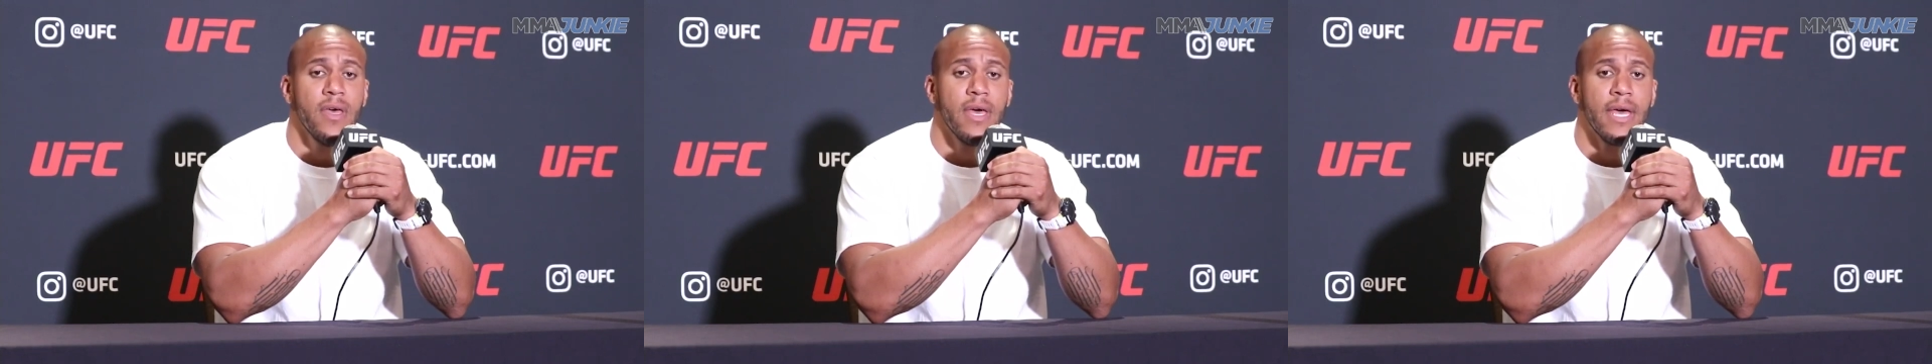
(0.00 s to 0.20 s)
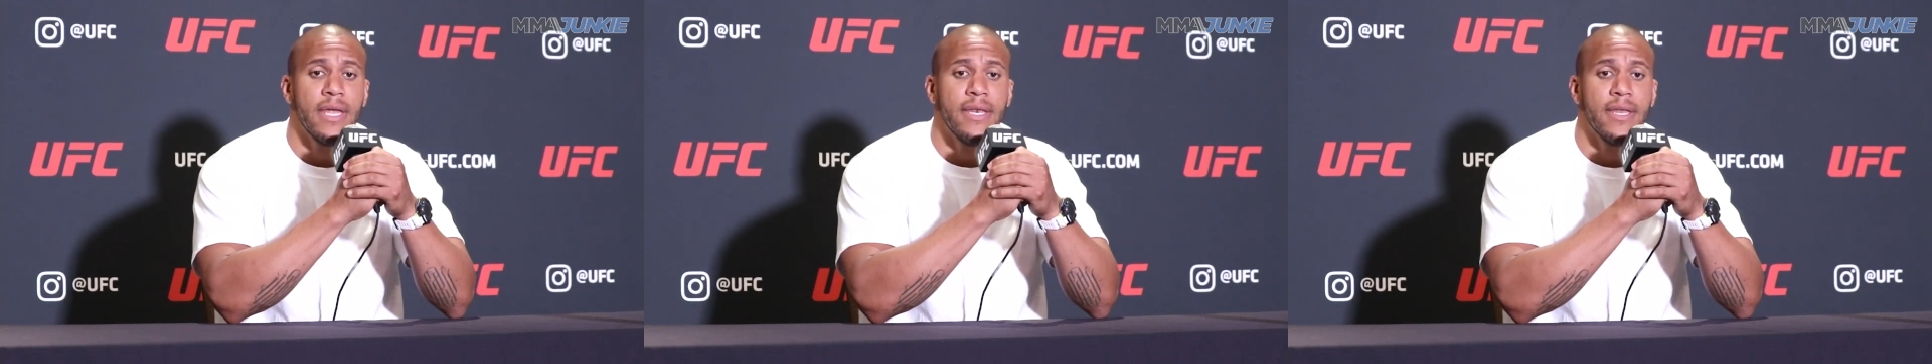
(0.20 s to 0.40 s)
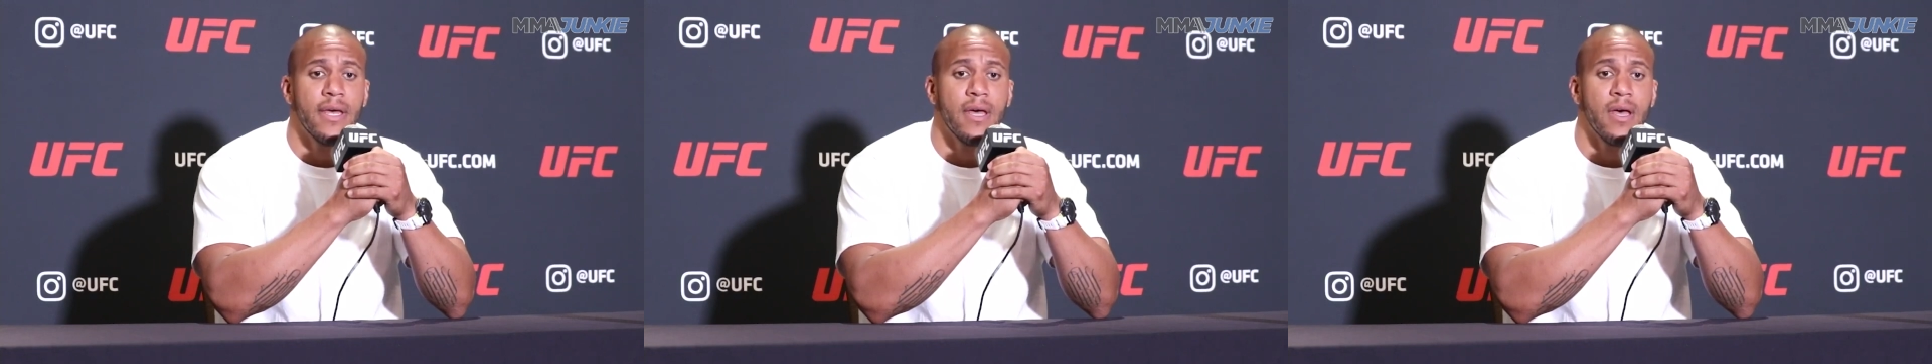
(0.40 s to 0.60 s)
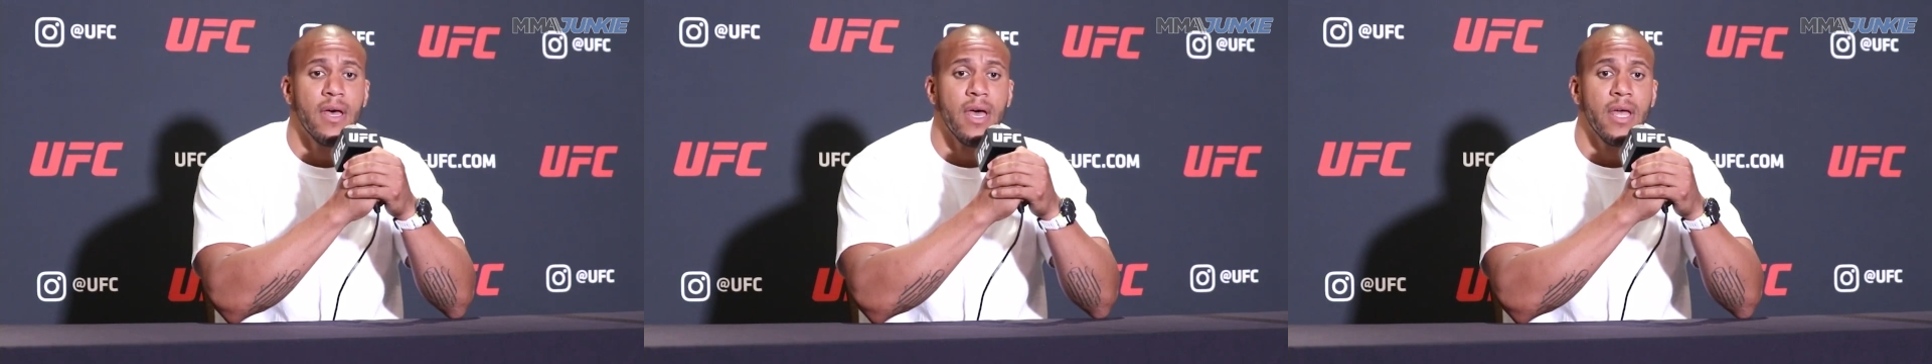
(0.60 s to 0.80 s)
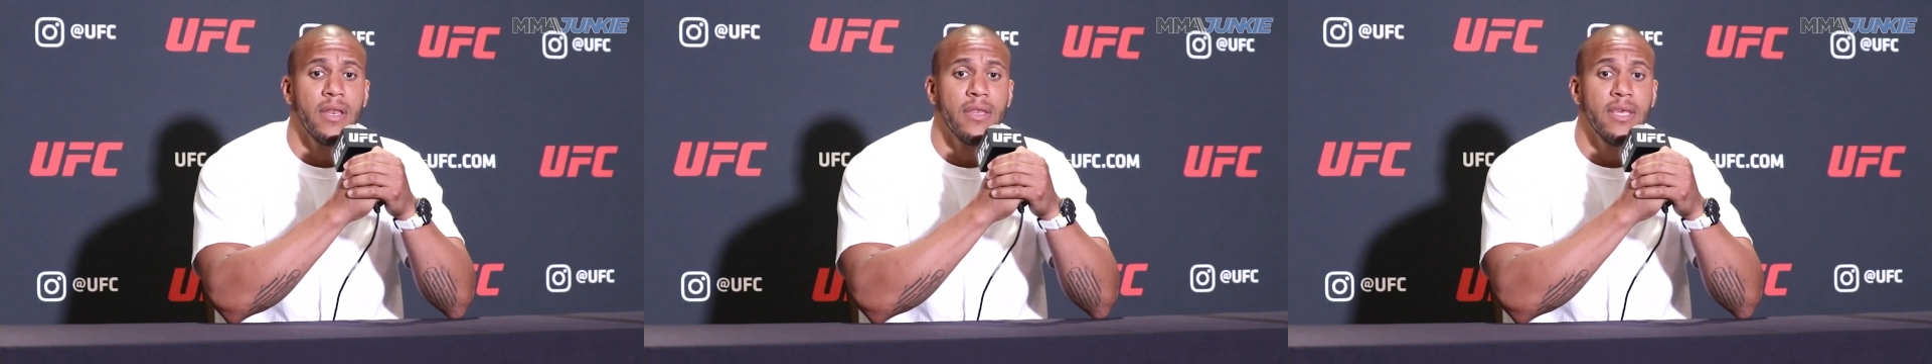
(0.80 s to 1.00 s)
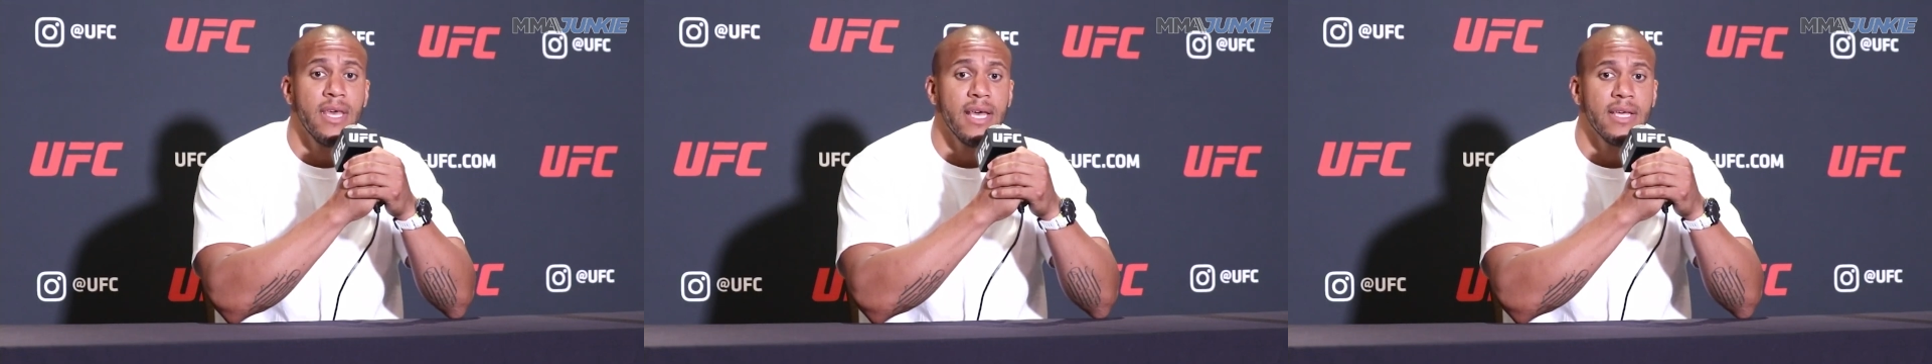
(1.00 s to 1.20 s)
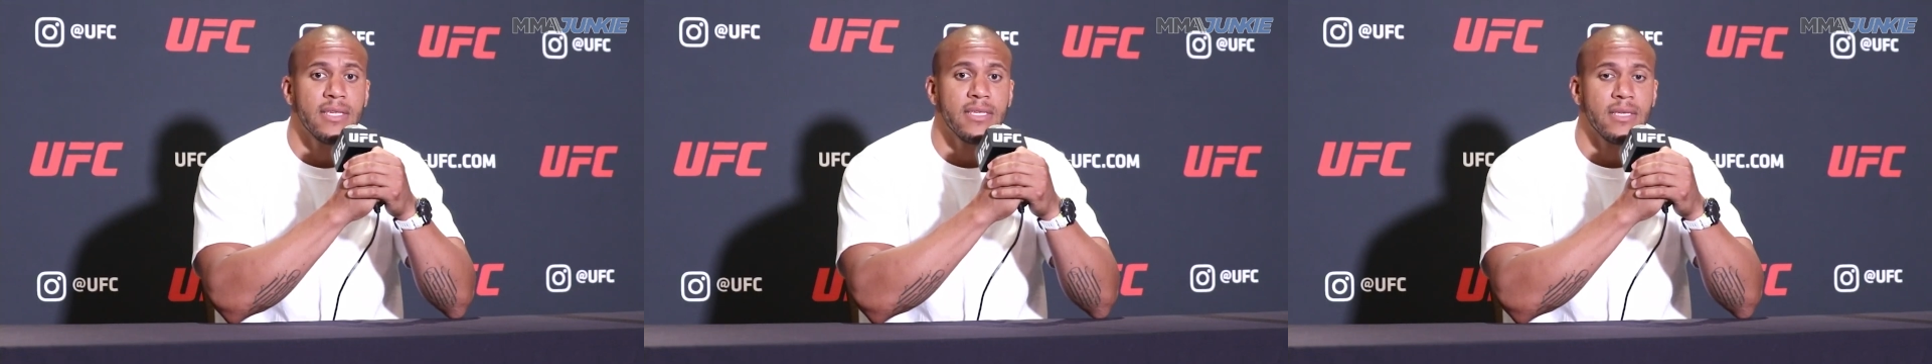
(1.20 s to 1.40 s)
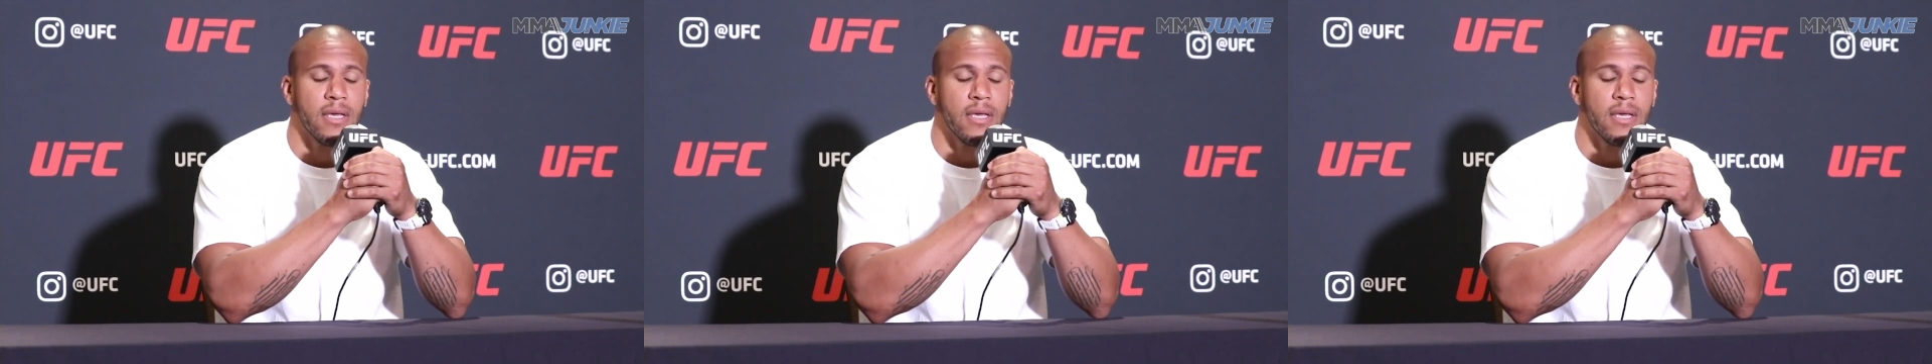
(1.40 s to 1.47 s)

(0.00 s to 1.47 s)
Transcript: and uh, and yes,